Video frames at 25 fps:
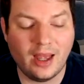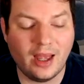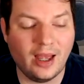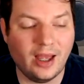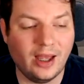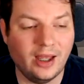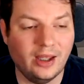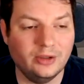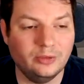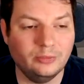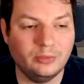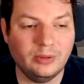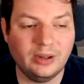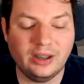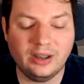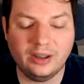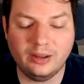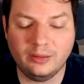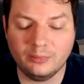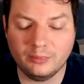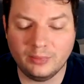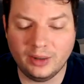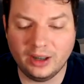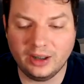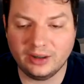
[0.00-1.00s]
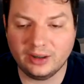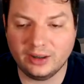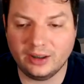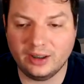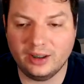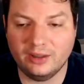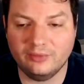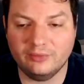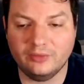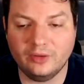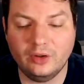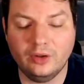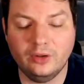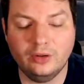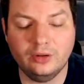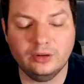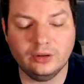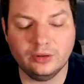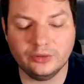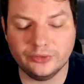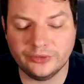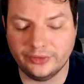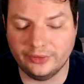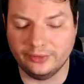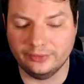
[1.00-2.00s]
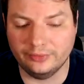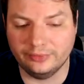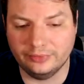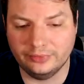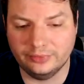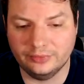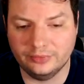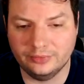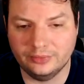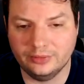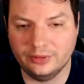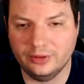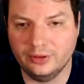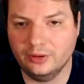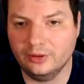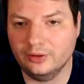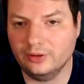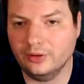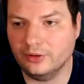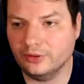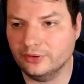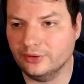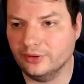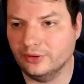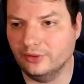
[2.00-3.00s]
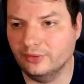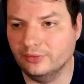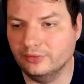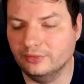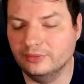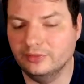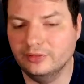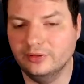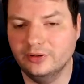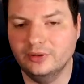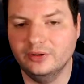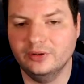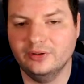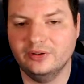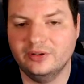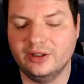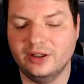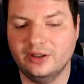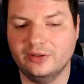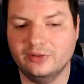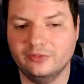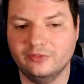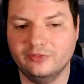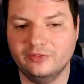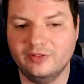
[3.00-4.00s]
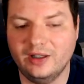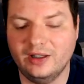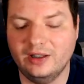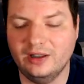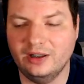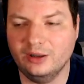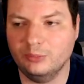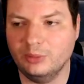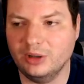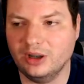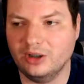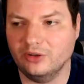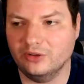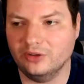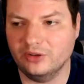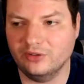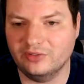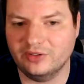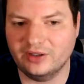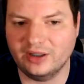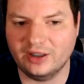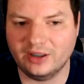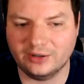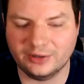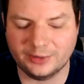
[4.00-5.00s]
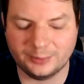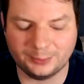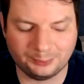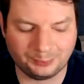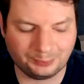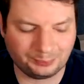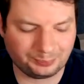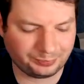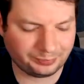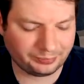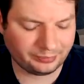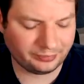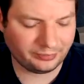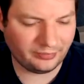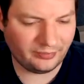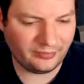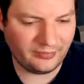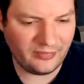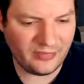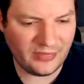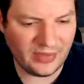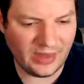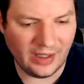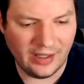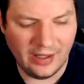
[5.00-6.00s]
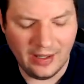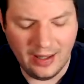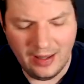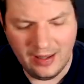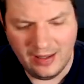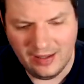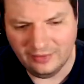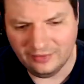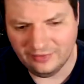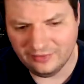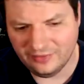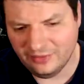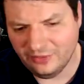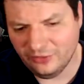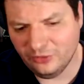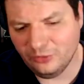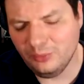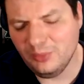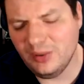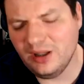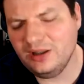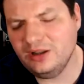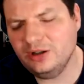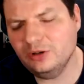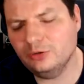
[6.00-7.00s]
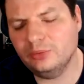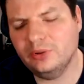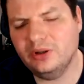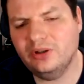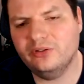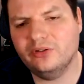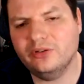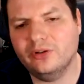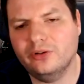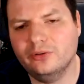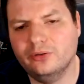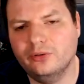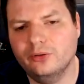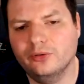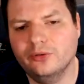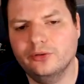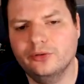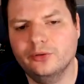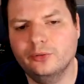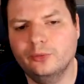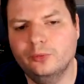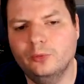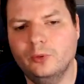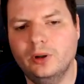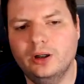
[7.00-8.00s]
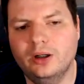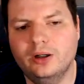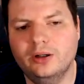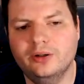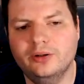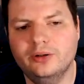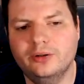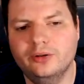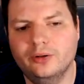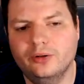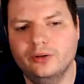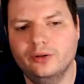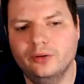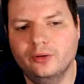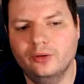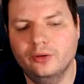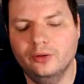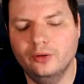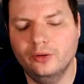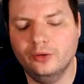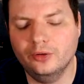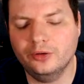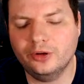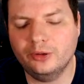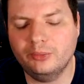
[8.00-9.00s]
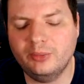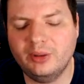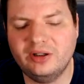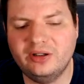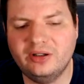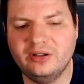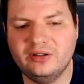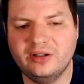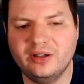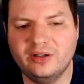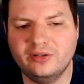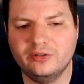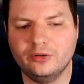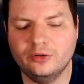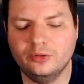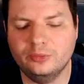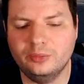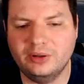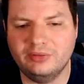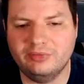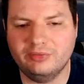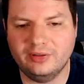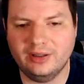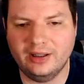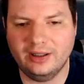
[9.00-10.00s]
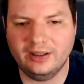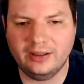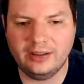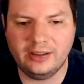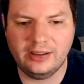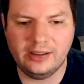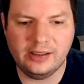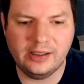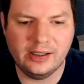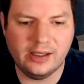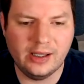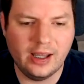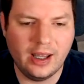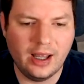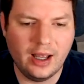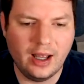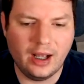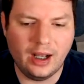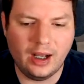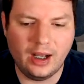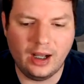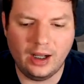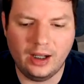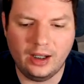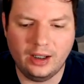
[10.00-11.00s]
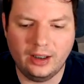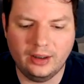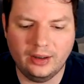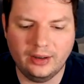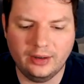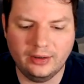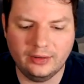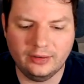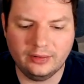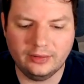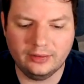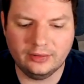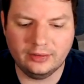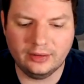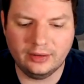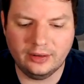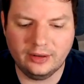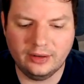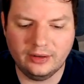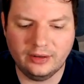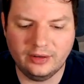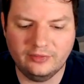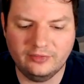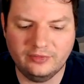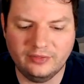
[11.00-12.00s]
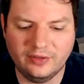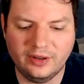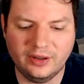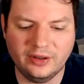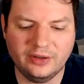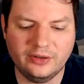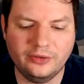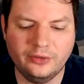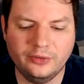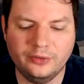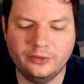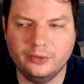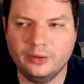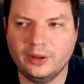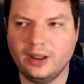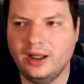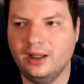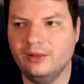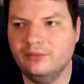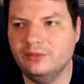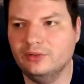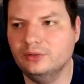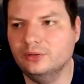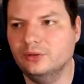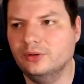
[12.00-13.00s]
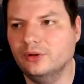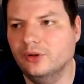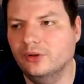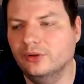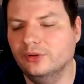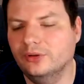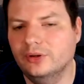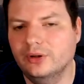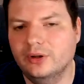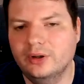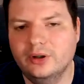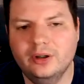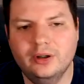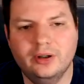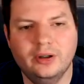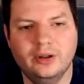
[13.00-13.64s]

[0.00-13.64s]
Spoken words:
And we might have a lot of tests failing because of that. There's many reasons also why your automated test could be flaky. I invite you to have a look on